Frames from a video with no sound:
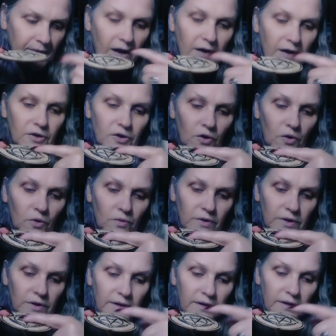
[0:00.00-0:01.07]

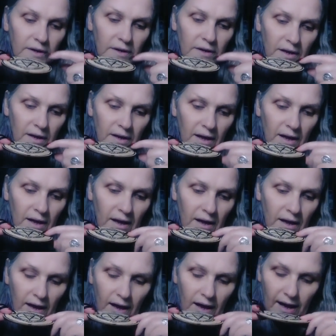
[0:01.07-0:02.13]
unknown,
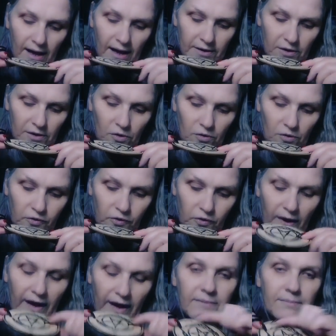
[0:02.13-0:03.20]
and it also
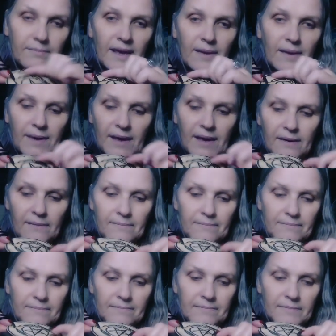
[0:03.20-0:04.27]
has maybe.
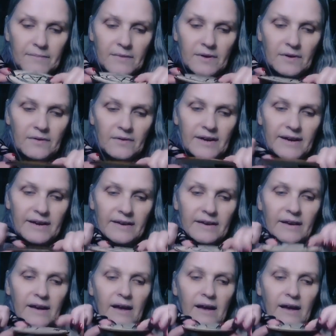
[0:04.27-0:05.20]
Alright,